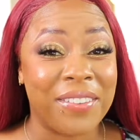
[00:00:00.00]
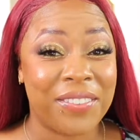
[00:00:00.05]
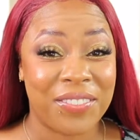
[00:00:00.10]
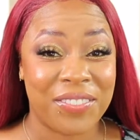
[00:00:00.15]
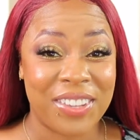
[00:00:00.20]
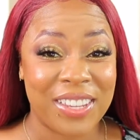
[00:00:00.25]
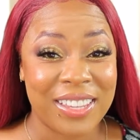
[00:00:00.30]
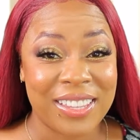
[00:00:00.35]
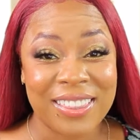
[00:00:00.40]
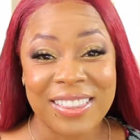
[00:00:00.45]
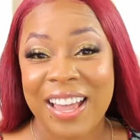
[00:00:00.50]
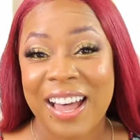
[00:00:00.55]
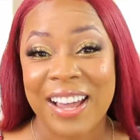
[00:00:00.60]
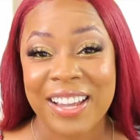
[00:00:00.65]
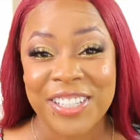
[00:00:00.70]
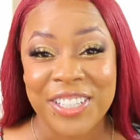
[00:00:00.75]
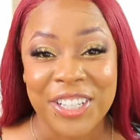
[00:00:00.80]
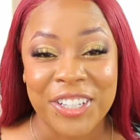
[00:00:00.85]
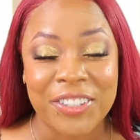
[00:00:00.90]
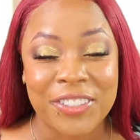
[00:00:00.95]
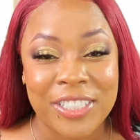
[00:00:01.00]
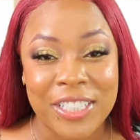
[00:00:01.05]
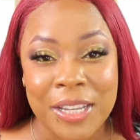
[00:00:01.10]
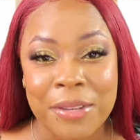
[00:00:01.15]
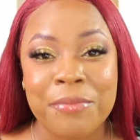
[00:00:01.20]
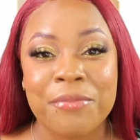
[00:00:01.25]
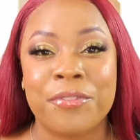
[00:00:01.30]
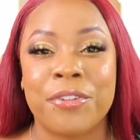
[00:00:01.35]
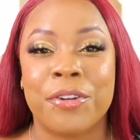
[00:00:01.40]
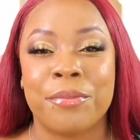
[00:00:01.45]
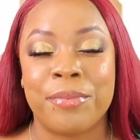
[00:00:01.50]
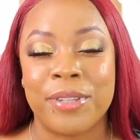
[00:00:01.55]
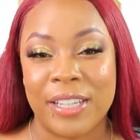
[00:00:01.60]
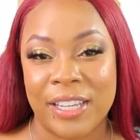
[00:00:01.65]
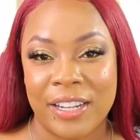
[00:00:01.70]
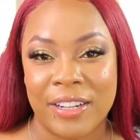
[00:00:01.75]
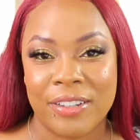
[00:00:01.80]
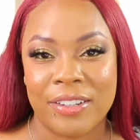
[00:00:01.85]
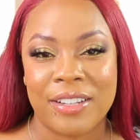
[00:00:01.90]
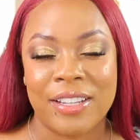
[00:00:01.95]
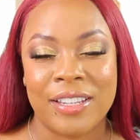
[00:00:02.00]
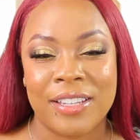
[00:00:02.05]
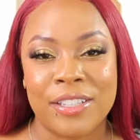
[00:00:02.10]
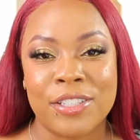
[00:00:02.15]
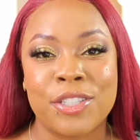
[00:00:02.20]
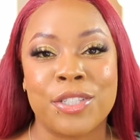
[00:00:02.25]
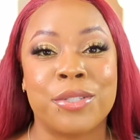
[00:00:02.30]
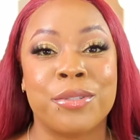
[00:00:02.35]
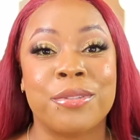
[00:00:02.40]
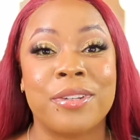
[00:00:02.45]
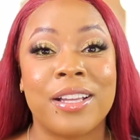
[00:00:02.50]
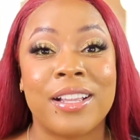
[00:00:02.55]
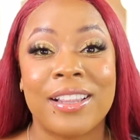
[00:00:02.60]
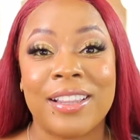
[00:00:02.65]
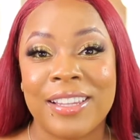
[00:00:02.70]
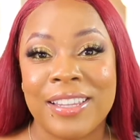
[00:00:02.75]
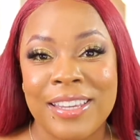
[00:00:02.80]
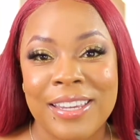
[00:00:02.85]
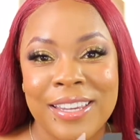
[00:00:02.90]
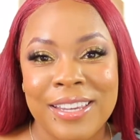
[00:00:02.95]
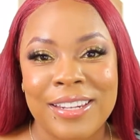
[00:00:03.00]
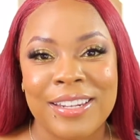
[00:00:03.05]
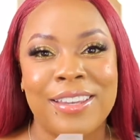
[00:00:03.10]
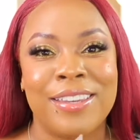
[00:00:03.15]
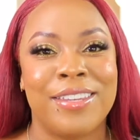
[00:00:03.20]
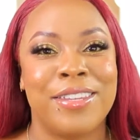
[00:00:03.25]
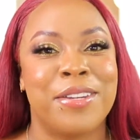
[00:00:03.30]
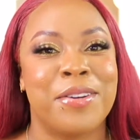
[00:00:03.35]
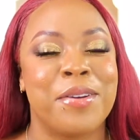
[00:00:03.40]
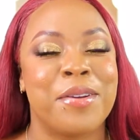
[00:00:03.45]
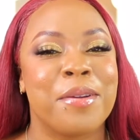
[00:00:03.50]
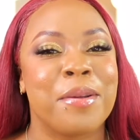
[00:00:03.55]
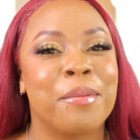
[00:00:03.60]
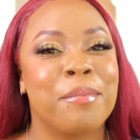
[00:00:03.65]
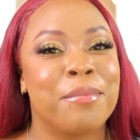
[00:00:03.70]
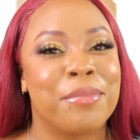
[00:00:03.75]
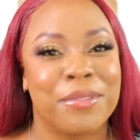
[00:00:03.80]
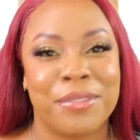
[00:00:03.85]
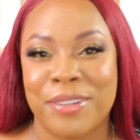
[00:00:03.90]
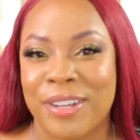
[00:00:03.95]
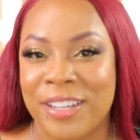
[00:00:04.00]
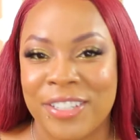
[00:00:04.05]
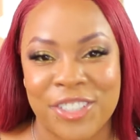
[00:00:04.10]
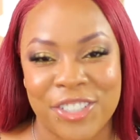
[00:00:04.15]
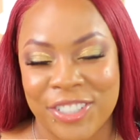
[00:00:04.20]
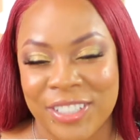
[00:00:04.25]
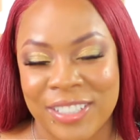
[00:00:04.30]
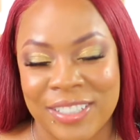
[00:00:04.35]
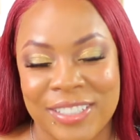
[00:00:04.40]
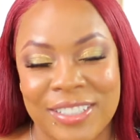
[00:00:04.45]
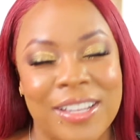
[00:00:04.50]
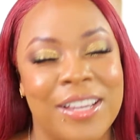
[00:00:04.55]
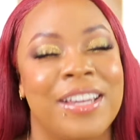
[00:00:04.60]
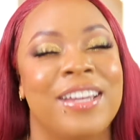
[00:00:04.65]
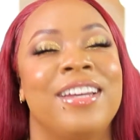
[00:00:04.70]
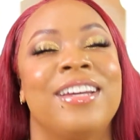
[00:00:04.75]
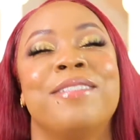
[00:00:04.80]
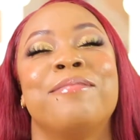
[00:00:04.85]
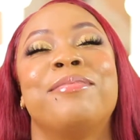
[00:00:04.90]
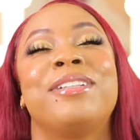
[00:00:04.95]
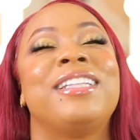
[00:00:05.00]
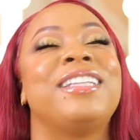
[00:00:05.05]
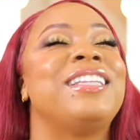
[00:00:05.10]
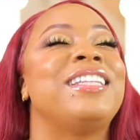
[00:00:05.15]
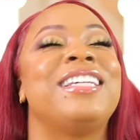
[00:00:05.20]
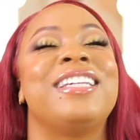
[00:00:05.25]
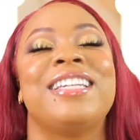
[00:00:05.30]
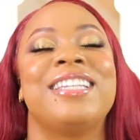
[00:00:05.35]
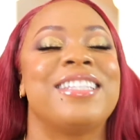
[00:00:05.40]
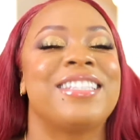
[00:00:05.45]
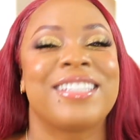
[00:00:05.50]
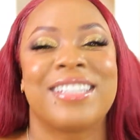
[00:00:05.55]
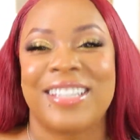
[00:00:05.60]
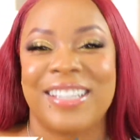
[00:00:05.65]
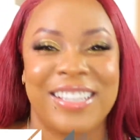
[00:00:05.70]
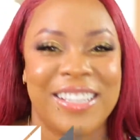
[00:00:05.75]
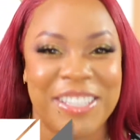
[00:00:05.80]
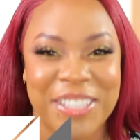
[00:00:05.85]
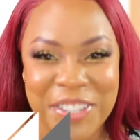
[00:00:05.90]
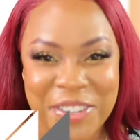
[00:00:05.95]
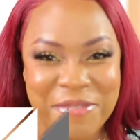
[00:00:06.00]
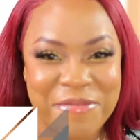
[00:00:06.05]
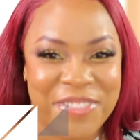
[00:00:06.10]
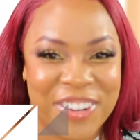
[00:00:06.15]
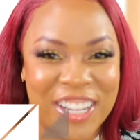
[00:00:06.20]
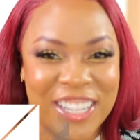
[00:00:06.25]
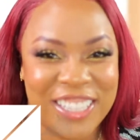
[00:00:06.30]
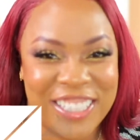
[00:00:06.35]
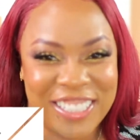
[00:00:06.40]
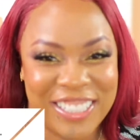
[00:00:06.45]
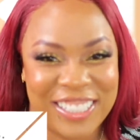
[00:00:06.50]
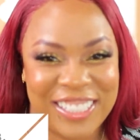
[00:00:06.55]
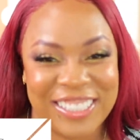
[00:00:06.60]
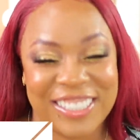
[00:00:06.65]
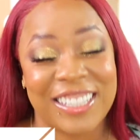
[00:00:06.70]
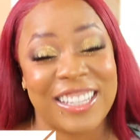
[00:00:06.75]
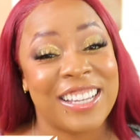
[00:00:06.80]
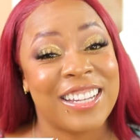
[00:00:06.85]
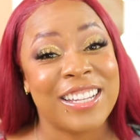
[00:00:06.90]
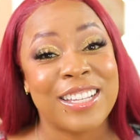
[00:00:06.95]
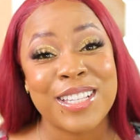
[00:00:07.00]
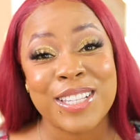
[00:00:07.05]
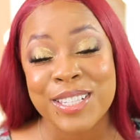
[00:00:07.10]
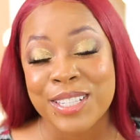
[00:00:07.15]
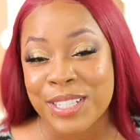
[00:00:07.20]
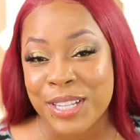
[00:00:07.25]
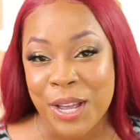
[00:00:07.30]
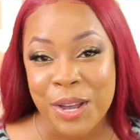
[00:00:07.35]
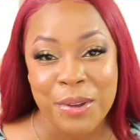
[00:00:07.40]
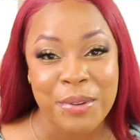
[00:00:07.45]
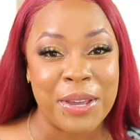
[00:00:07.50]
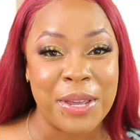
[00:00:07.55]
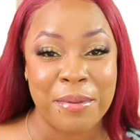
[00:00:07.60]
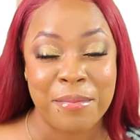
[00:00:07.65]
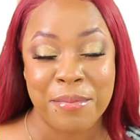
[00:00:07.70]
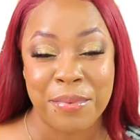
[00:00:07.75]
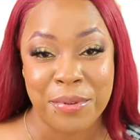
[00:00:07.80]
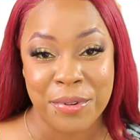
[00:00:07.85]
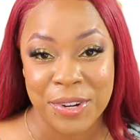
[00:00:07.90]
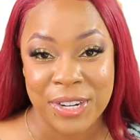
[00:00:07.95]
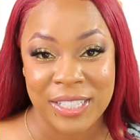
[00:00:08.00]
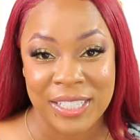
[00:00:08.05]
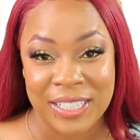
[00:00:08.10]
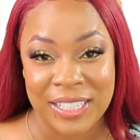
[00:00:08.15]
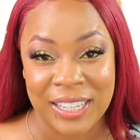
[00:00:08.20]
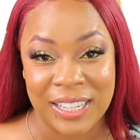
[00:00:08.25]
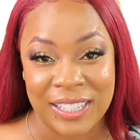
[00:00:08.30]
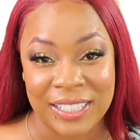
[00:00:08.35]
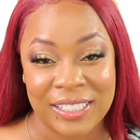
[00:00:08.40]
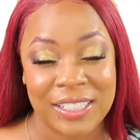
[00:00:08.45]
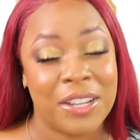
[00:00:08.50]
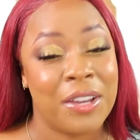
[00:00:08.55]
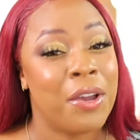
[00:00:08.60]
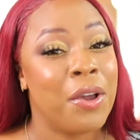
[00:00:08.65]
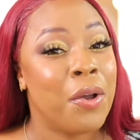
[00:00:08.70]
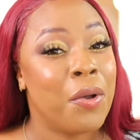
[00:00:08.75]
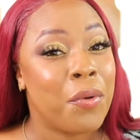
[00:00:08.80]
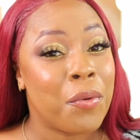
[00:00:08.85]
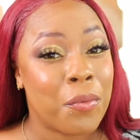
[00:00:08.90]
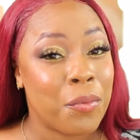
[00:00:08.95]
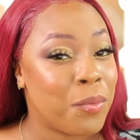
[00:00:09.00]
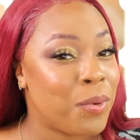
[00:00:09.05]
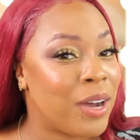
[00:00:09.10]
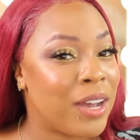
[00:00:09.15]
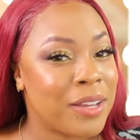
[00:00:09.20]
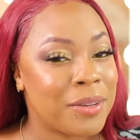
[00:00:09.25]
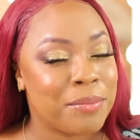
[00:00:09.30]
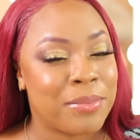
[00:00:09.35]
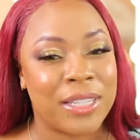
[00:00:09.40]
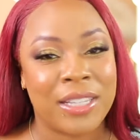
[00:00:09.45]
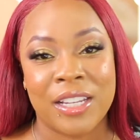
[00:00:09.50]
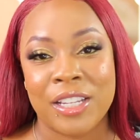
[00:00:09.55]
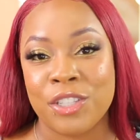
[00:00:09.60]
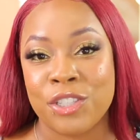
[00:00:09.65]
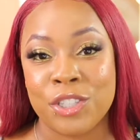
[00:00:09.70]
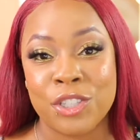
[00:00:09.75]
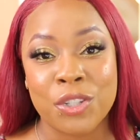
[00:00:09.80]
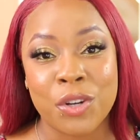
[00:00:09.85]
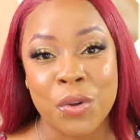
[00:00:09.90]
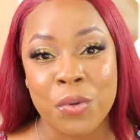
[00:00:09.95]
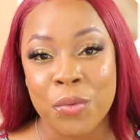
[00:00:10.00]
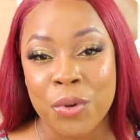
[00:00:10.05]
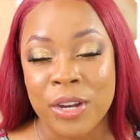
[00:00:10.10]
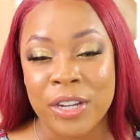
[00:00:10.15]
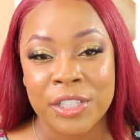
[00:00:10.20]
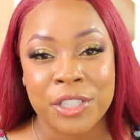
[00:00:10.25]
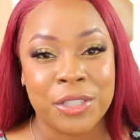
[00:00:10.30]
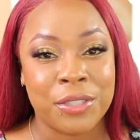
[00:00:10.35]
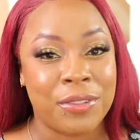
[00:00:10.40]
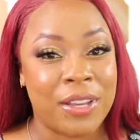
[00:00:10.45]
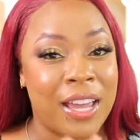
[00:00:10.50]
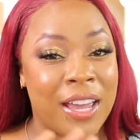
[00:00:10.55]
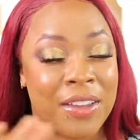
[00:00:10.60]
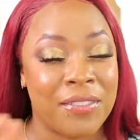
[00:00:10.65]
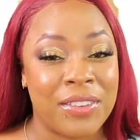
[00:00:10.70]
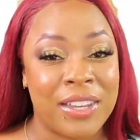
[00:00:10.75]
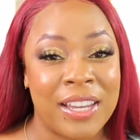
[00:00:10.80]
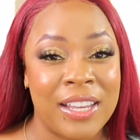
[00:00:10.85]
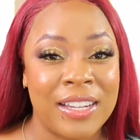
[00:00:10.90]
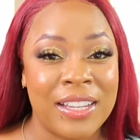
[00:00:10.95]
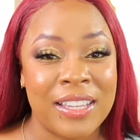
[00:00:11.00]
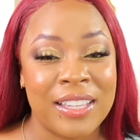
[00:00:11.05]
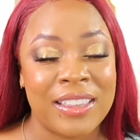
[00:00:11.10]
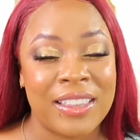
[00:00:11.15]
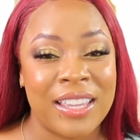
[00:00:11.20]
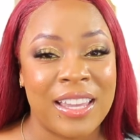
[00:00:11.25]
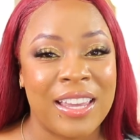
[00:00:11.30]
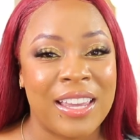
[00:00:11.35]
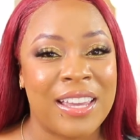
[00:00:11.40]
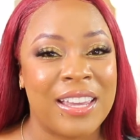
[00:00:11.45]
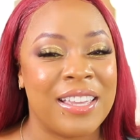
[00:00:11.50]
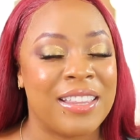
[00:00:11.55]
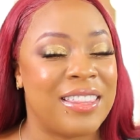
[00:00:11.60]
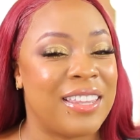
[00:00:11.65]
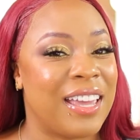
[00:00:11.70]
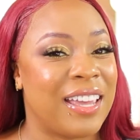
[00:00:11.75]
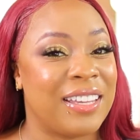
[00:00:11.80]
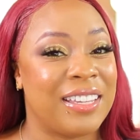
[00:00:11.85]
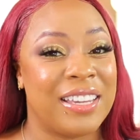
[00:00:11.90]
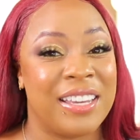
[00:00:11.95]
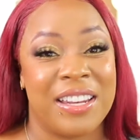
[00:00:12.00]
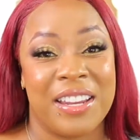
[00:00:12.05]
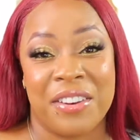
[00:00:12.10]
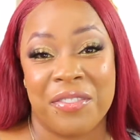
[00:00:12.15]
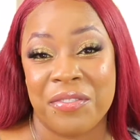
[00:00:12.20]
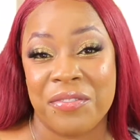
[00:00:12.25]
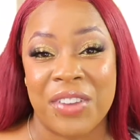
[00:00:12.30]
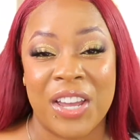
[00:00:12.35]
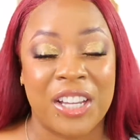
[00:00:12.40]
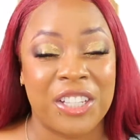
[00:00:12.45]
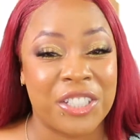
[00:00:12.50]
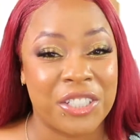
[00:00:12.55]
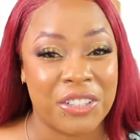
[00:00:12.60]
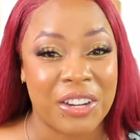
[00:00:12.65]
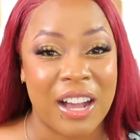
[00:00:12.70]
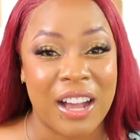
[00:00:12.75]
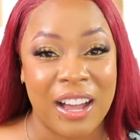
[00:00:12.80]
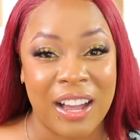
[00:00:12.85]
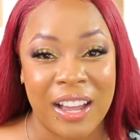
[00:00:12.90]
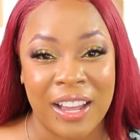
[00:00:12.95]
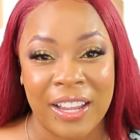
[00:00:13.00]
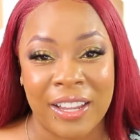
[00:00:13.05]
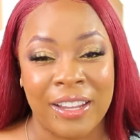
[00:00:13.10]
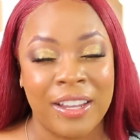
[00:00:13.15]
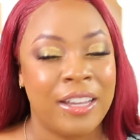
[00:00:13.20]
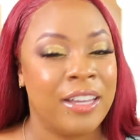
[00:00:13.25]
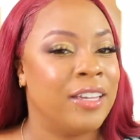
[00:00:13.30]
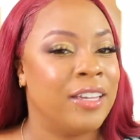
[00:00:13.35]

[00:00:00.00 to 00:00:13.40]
5th eyeshadow tip for a beginner is to clean your brushes. Please clean your brushes. Please. It is so important. 1, because you don't want to have anything that can infect your eye.